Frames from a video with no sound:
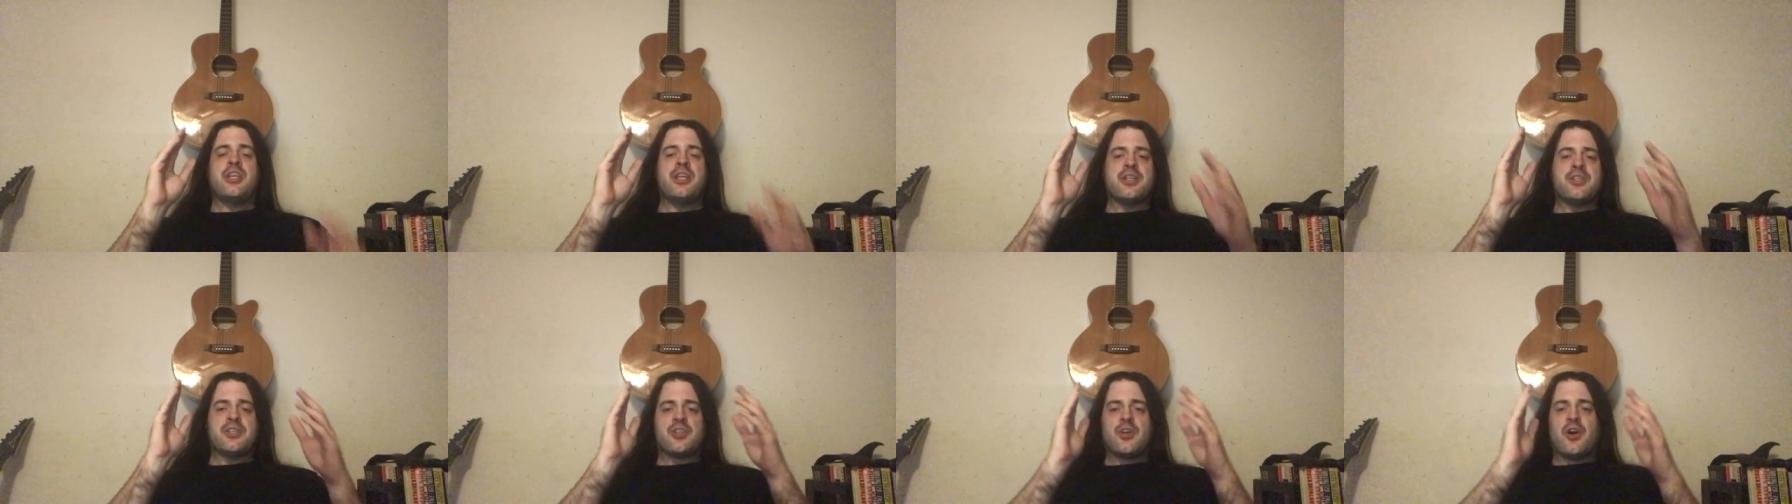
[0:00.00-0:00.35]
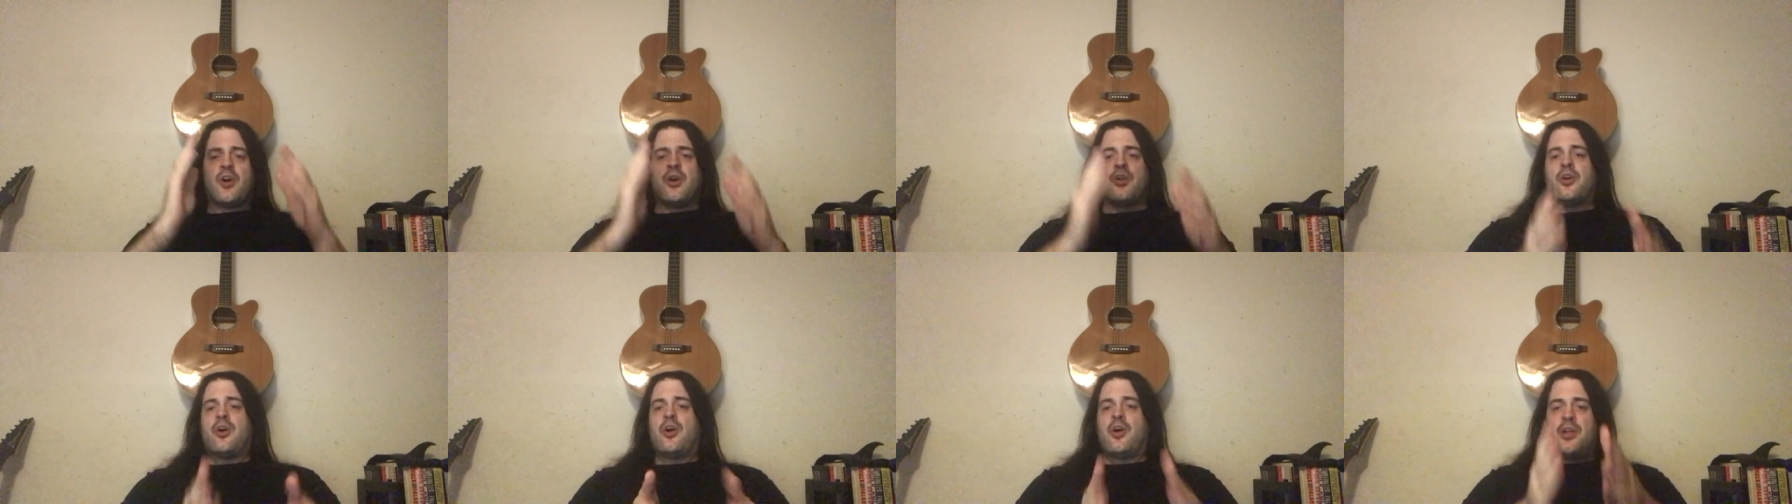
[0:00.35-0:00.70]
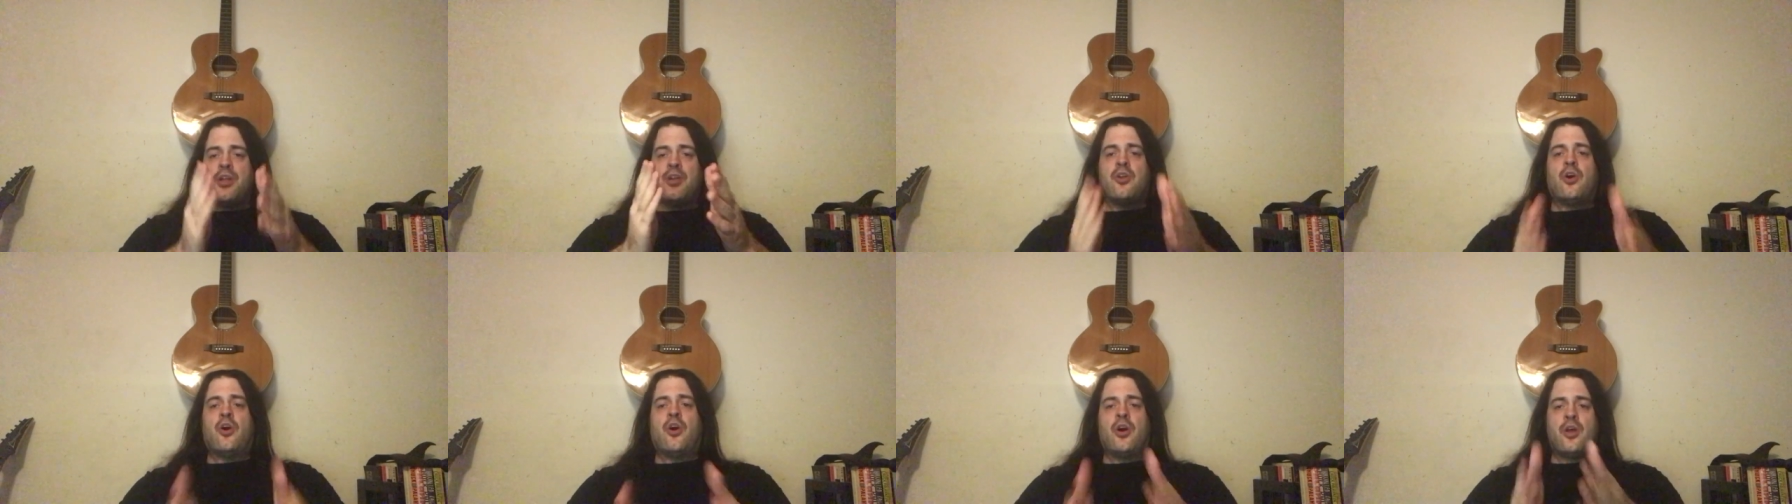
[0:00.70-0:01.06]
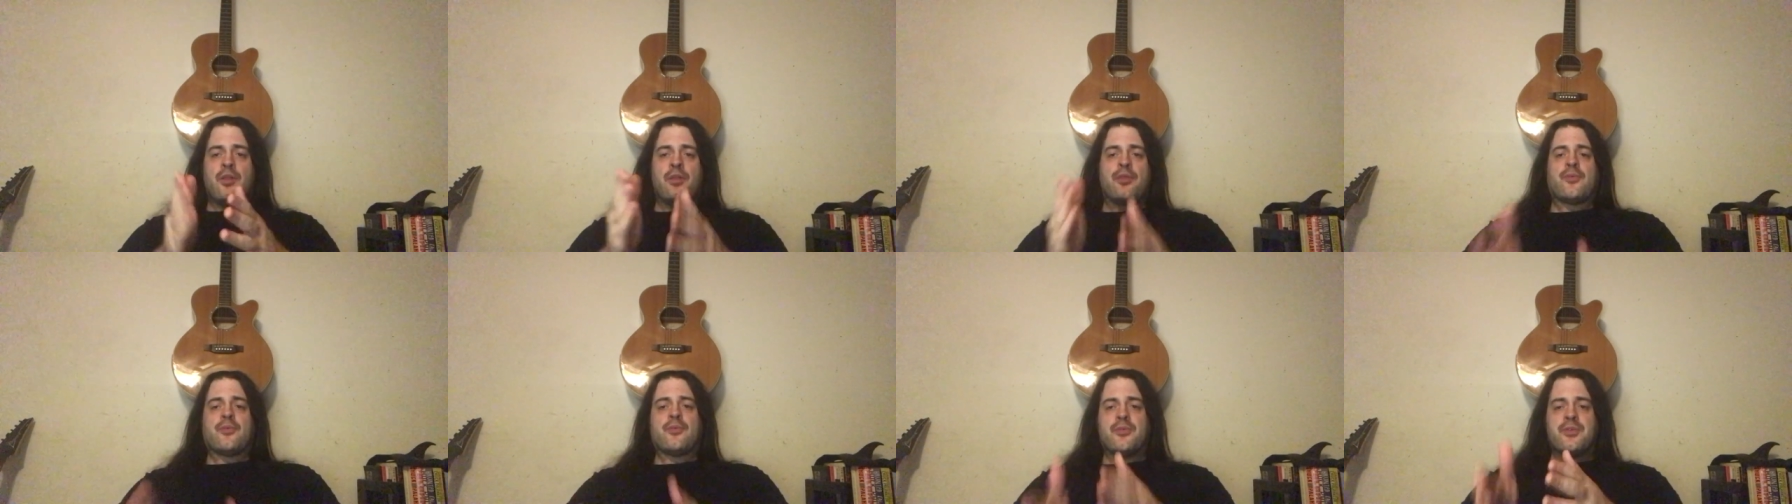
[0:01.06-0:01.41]
has gone on and on
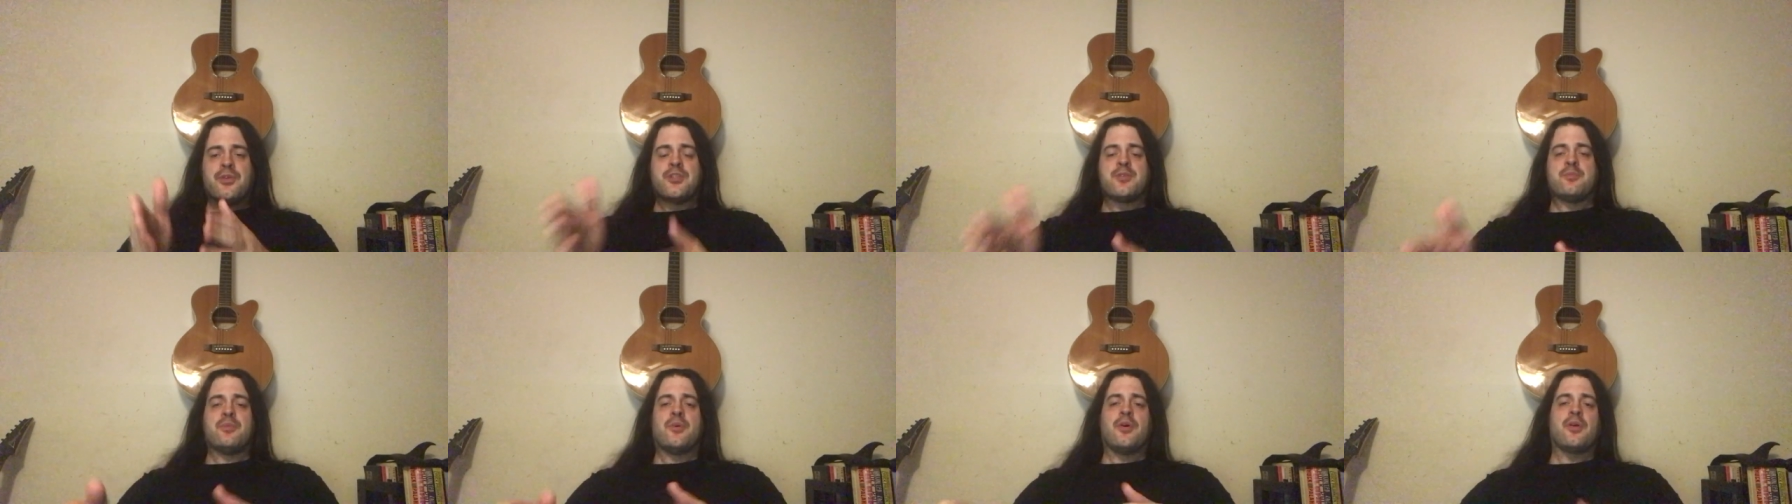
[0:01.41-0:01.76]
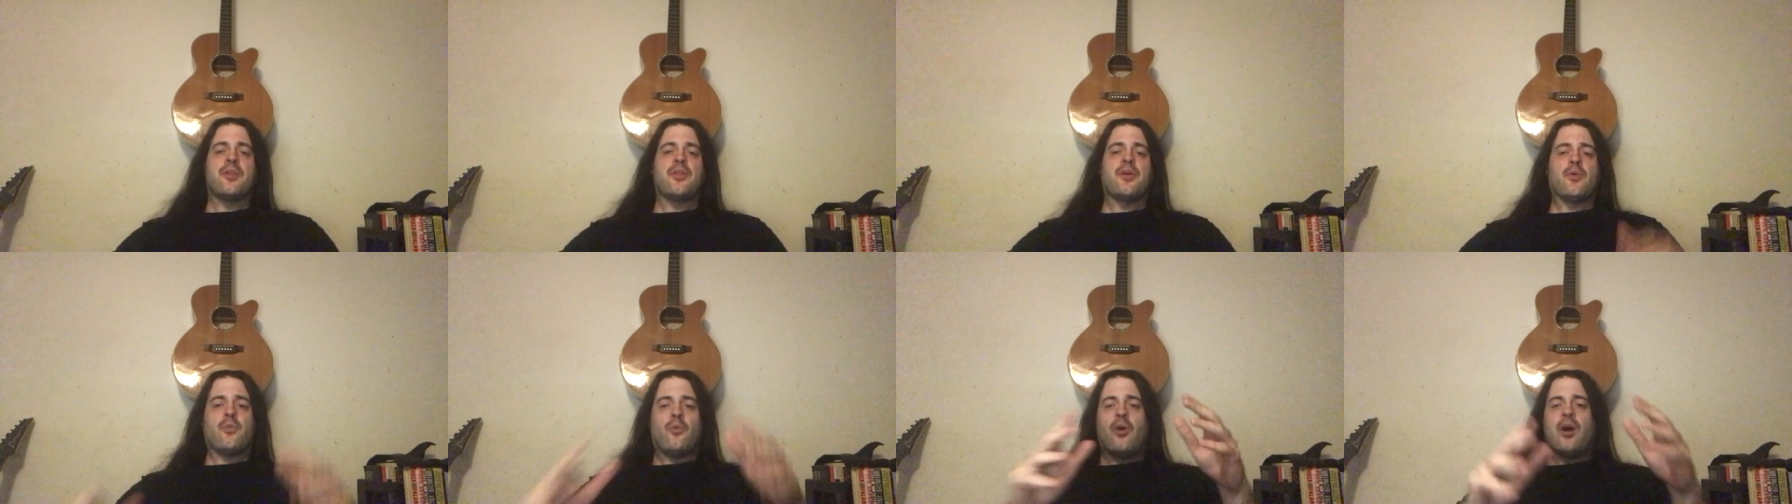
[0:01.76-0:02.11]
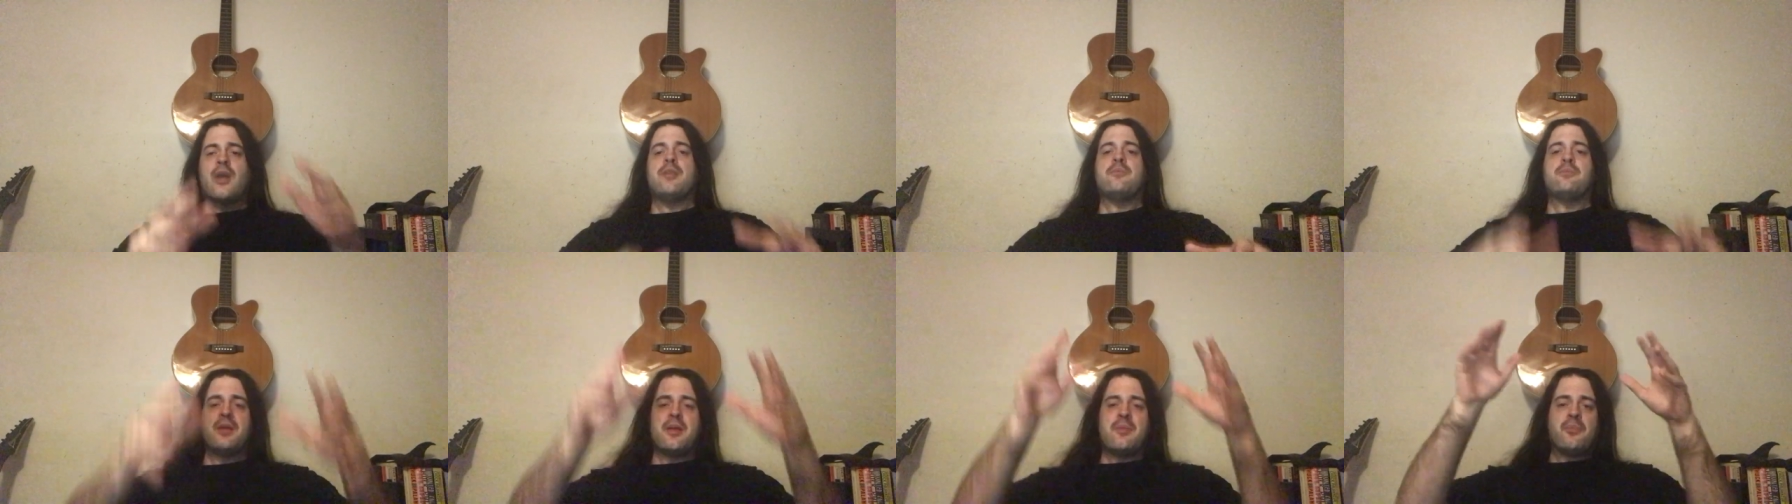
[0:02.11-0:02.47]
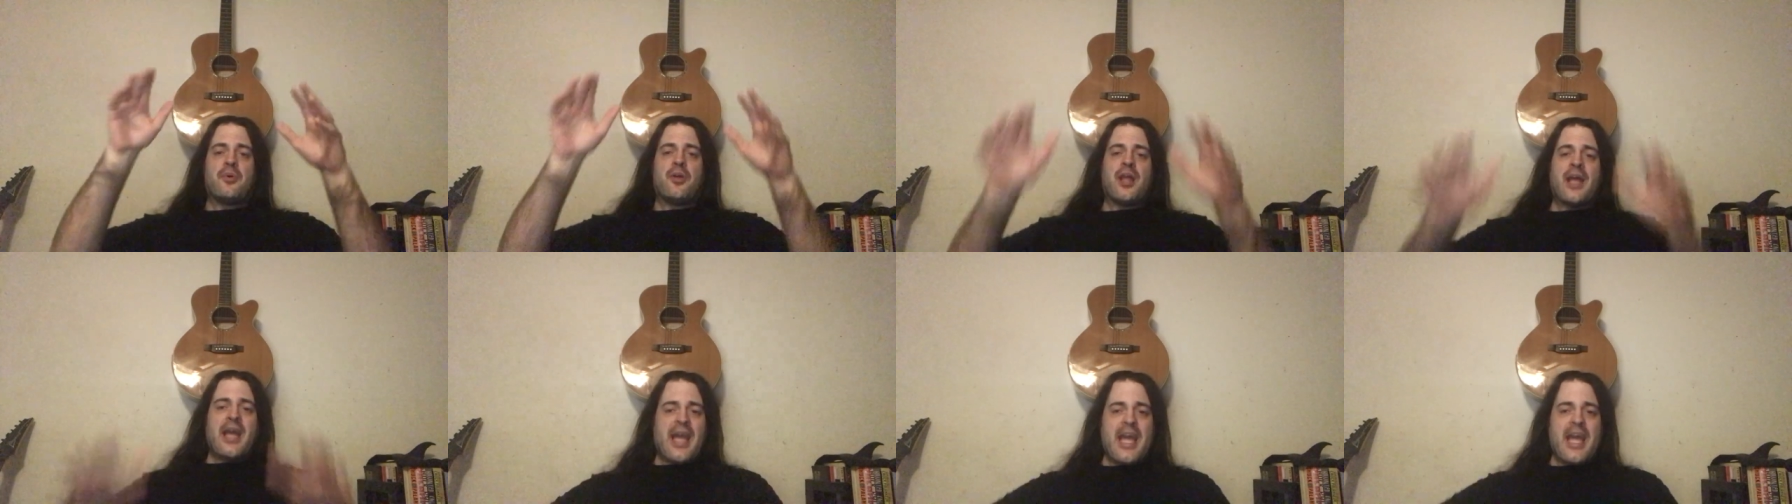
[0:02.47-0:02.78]
through this book that white people